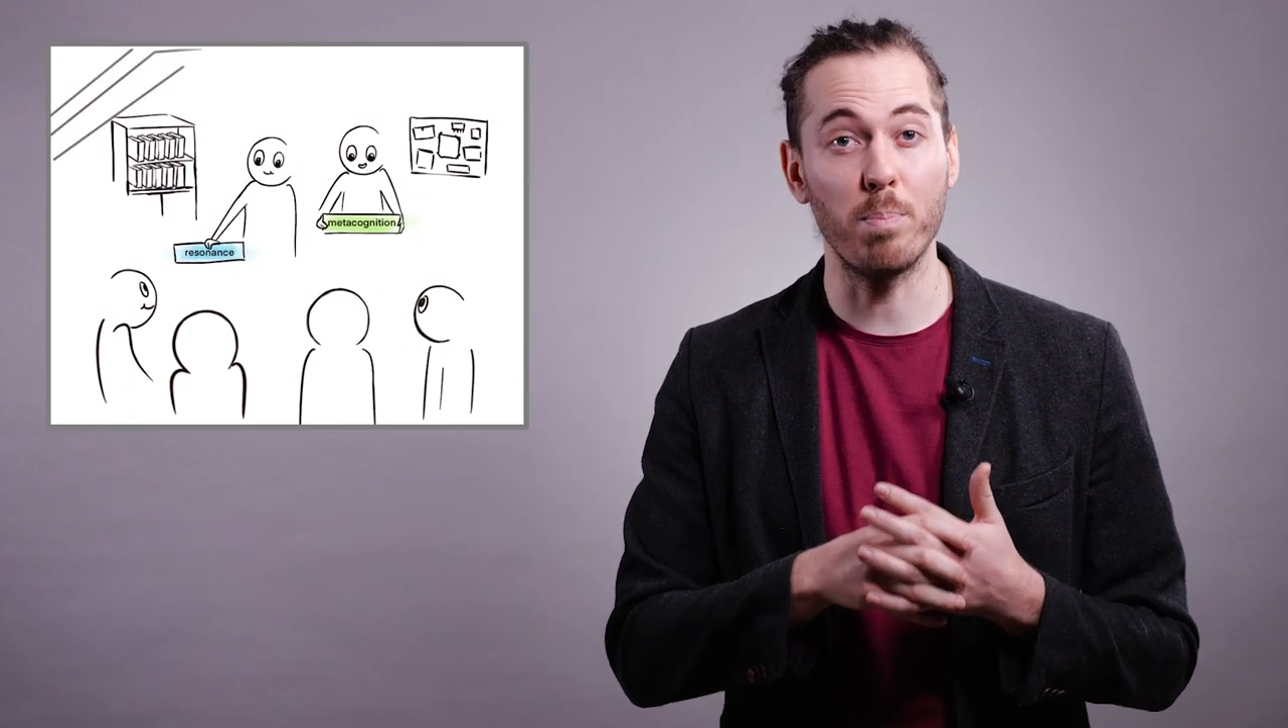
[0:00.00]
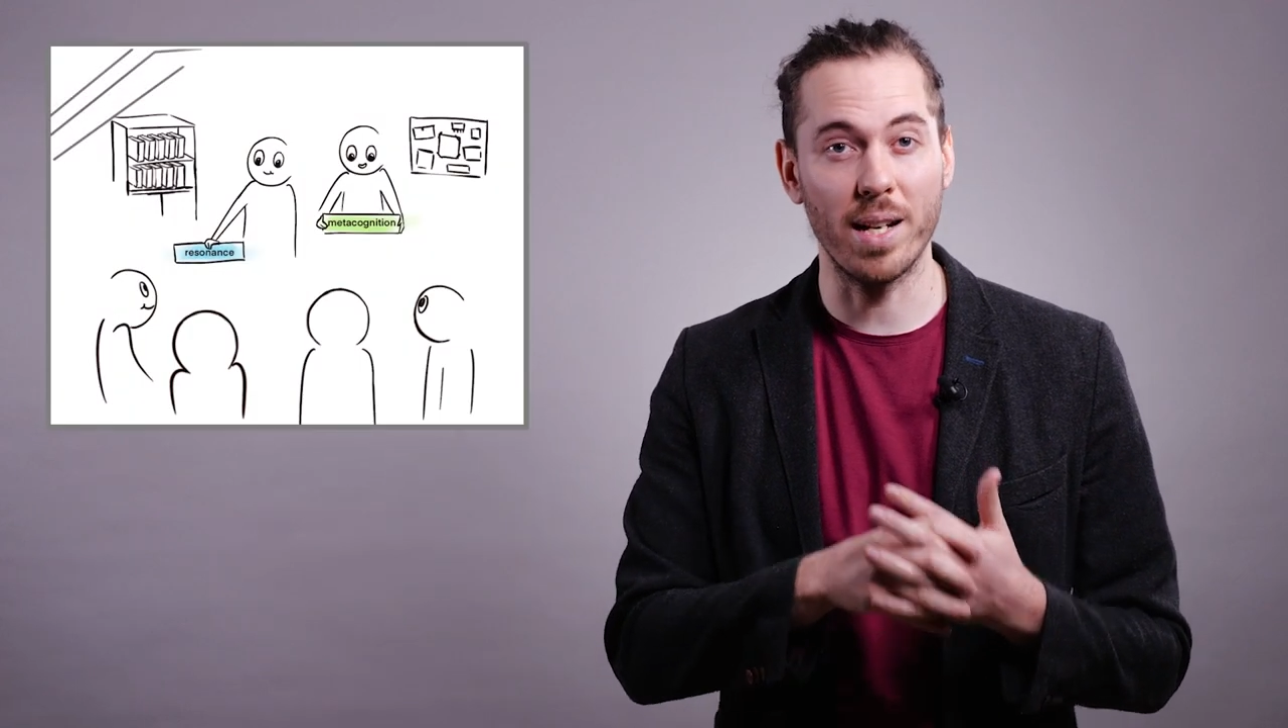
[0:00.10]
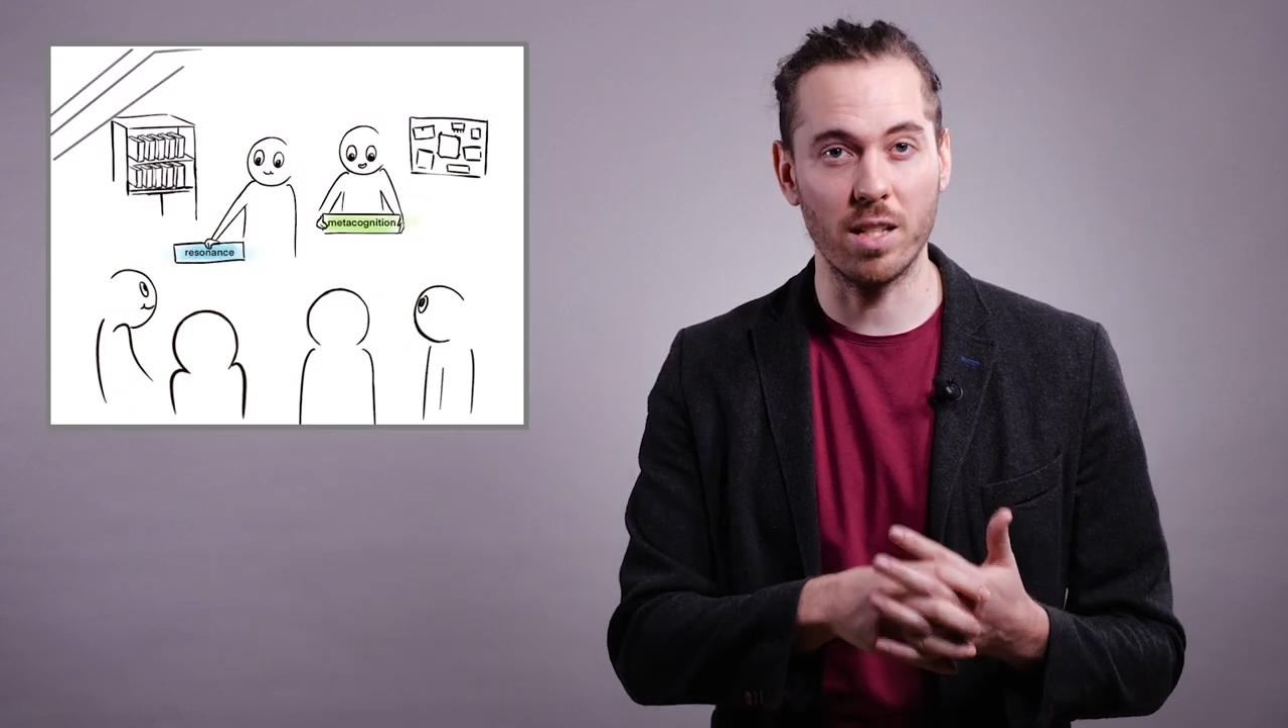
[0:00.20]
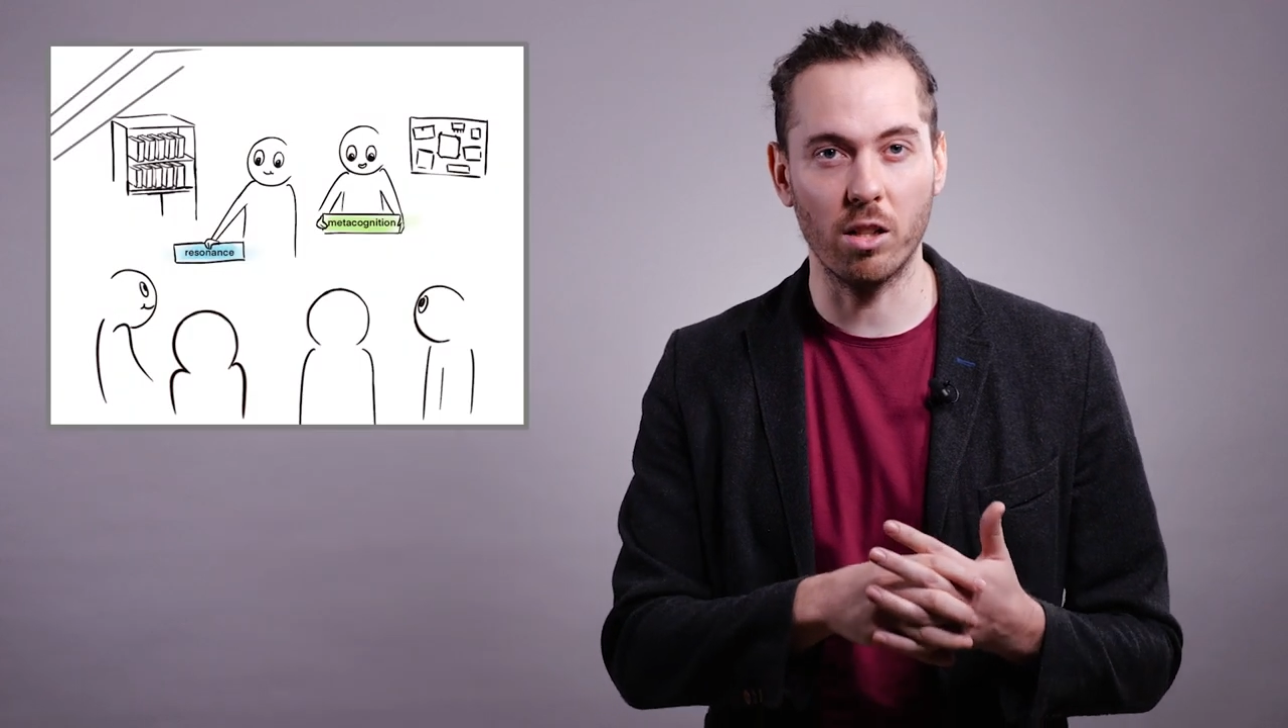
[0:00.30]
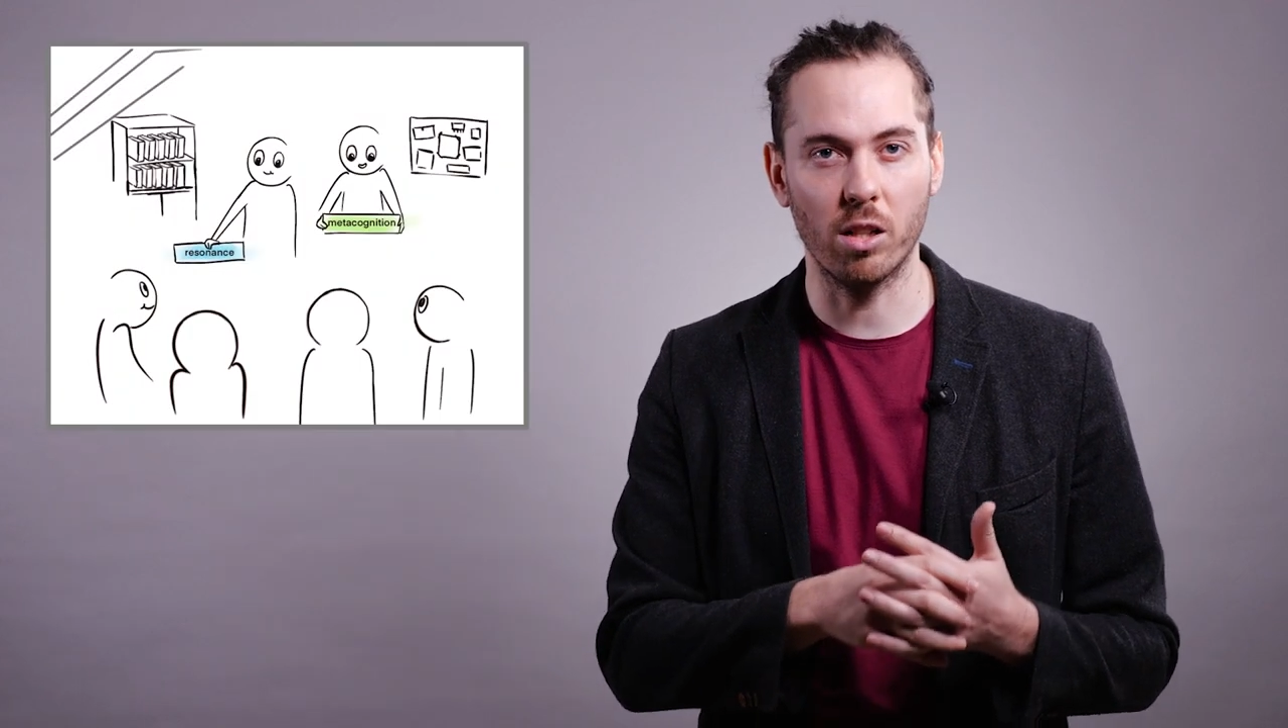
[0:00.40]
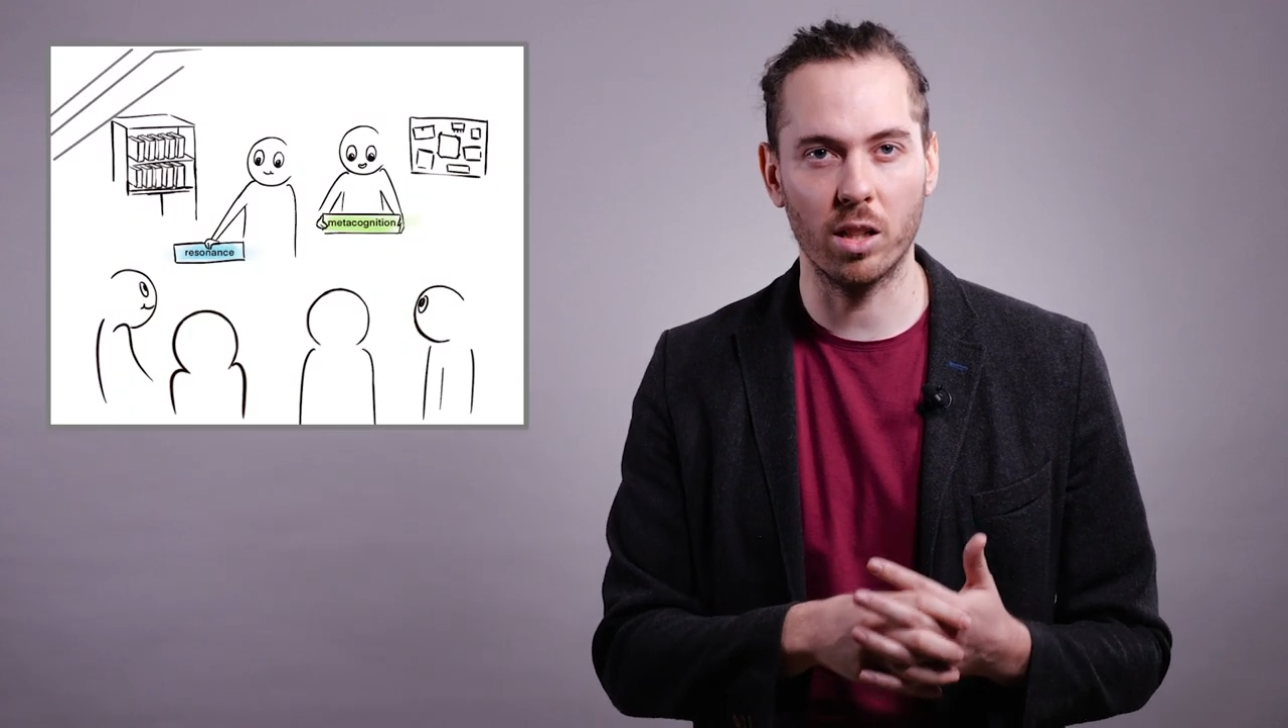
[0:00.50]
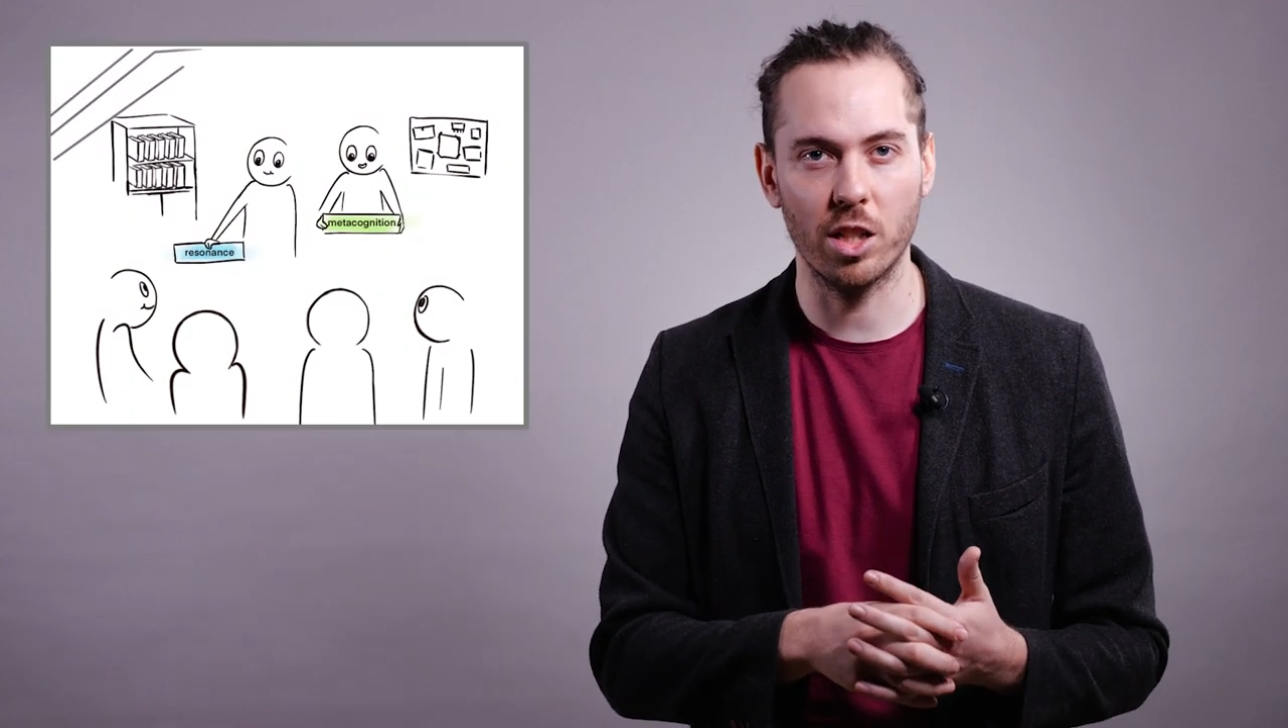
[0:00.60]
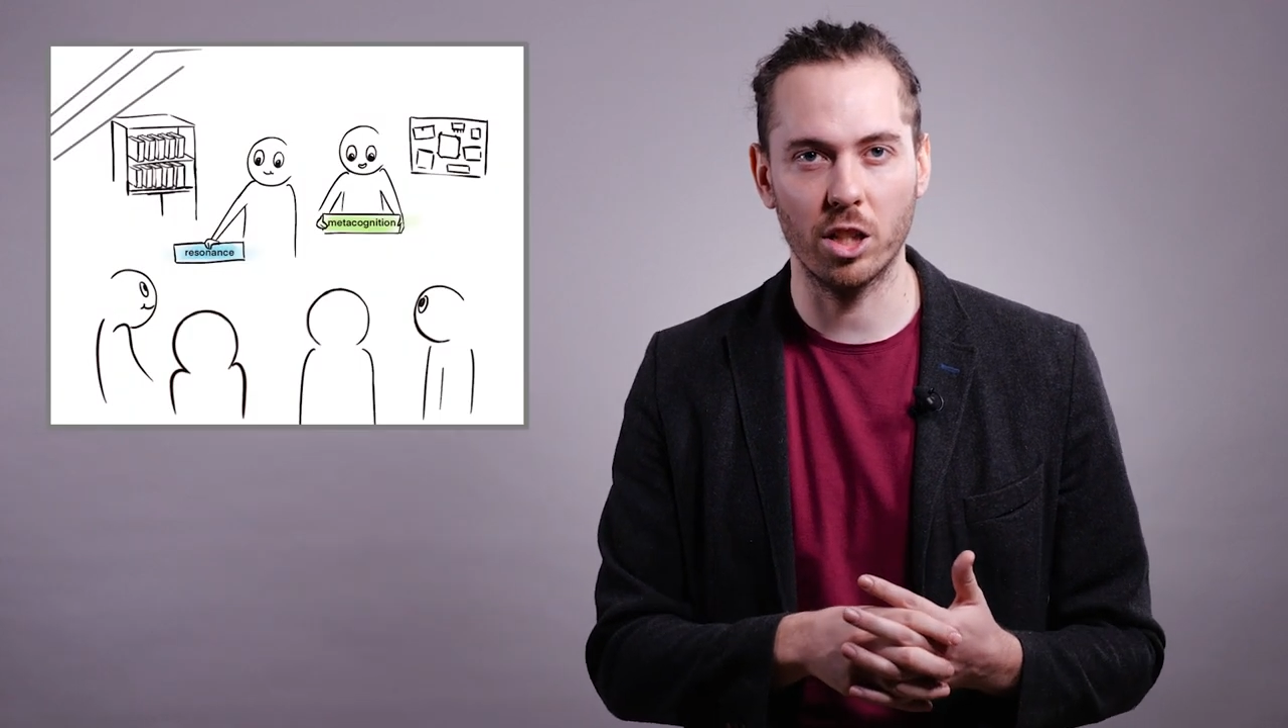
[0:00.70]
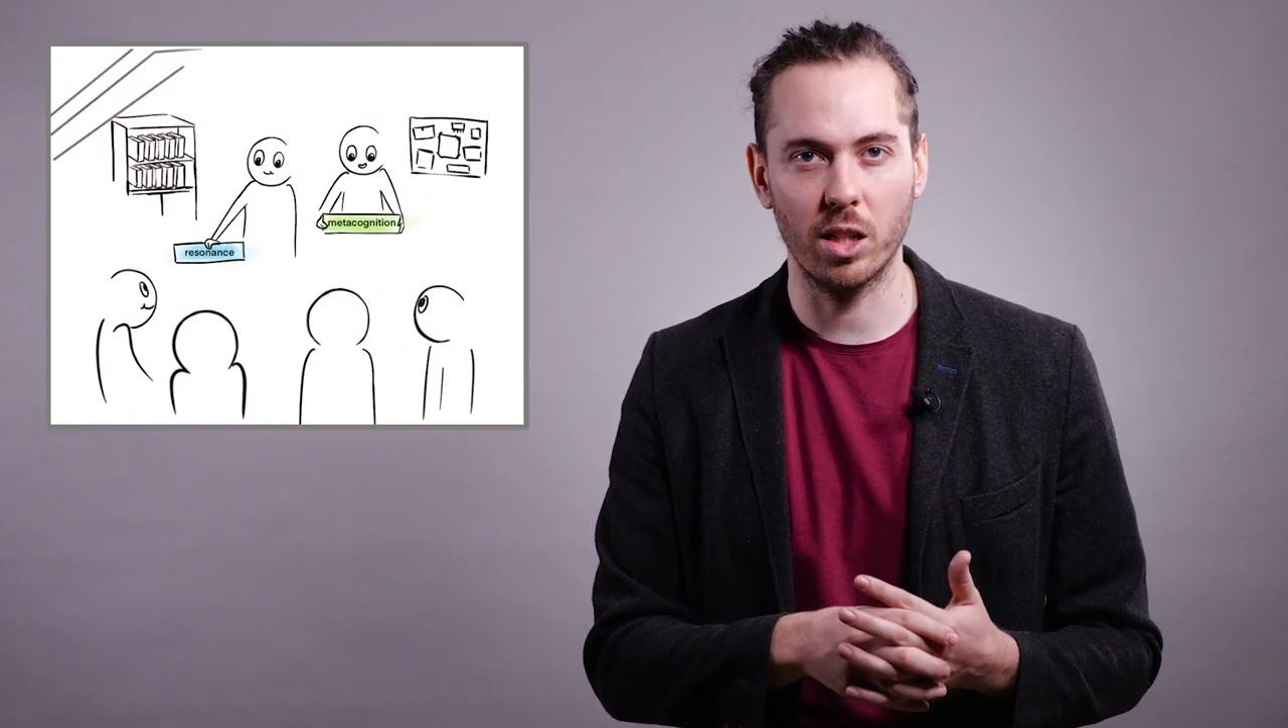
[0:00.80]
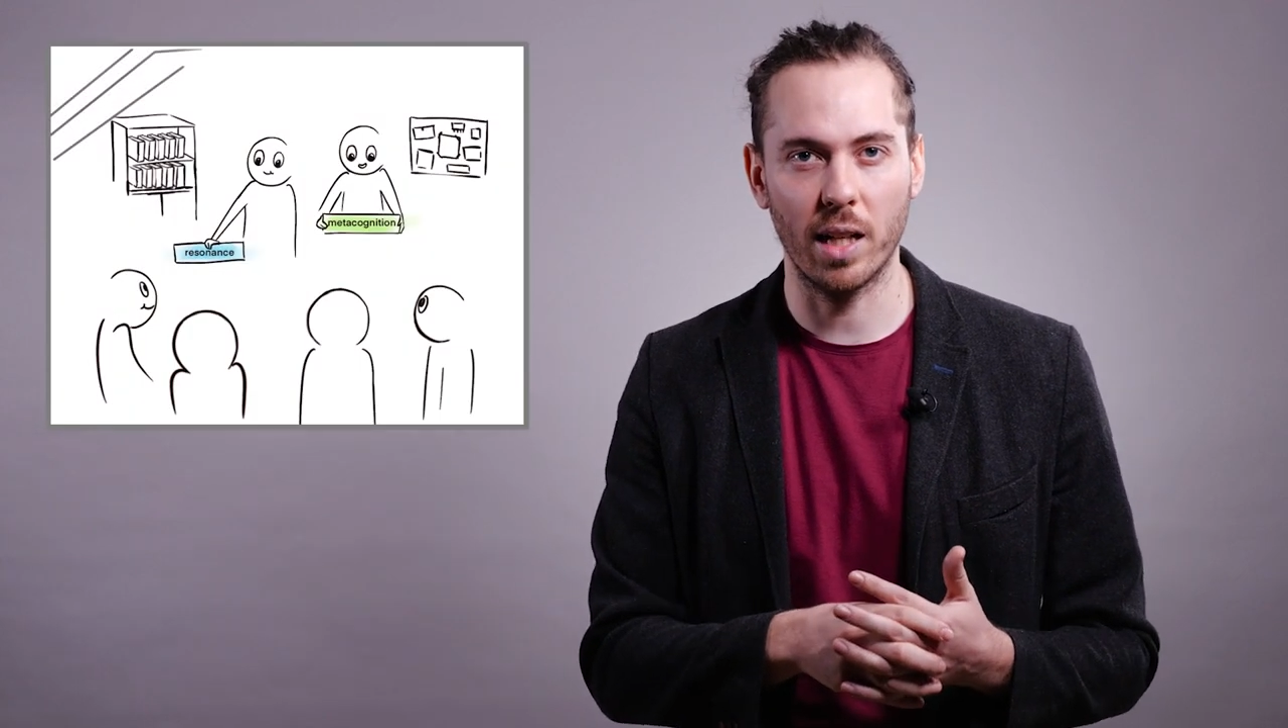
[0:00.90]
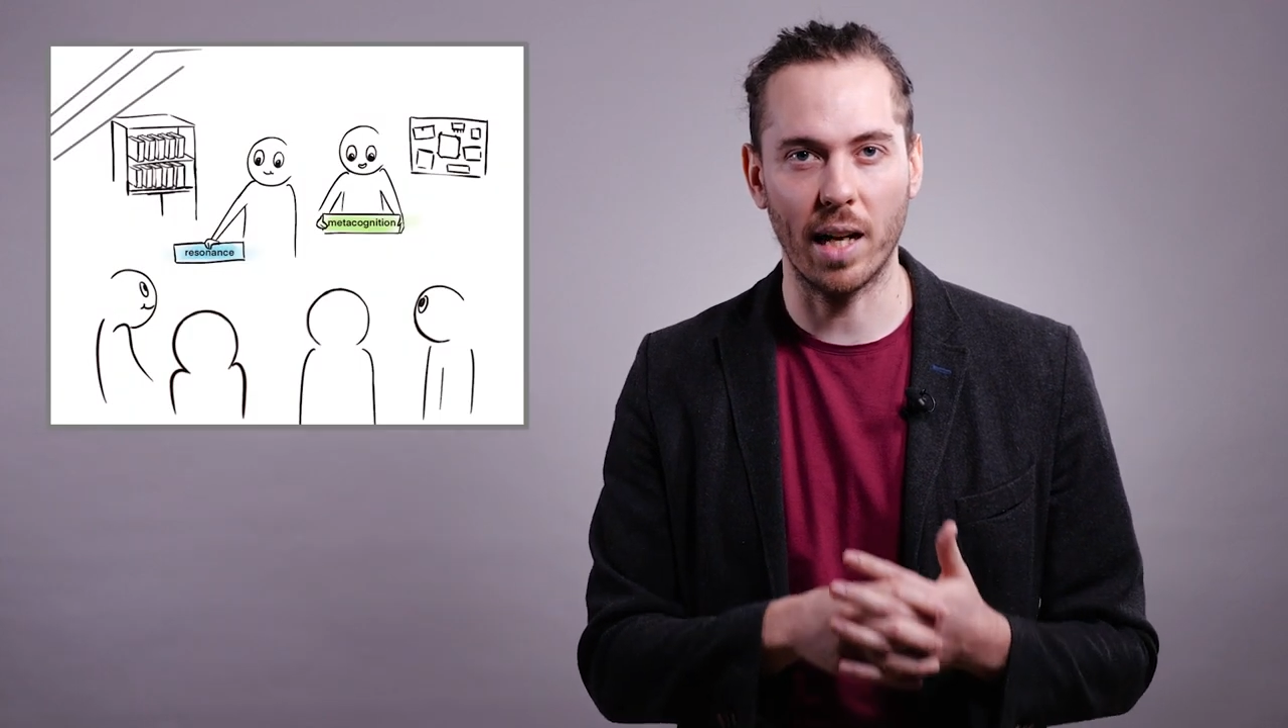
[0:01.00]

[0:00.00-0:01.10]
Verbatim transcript: metacognition